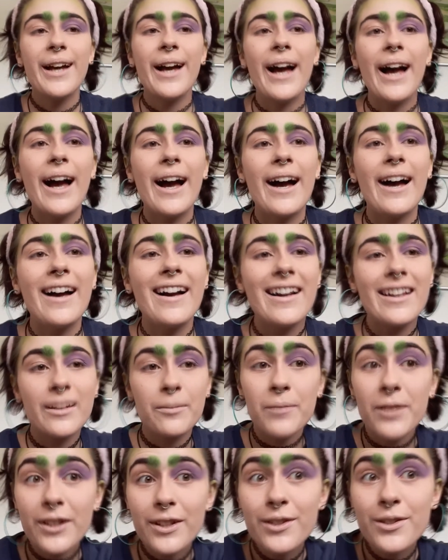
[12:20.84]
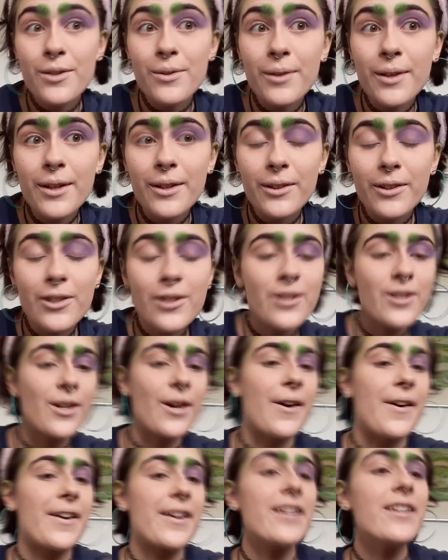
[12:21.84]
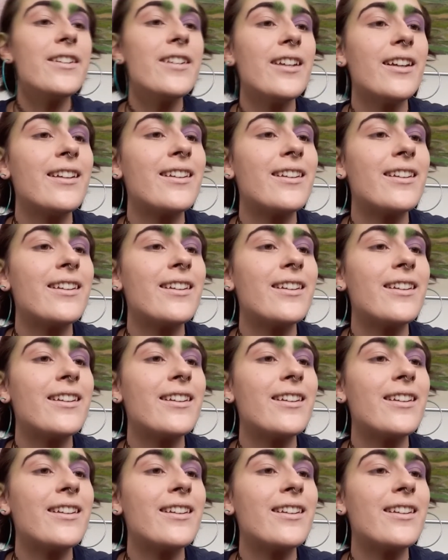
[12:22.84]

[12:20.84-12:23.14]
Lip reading: and I'm gonna do the other side.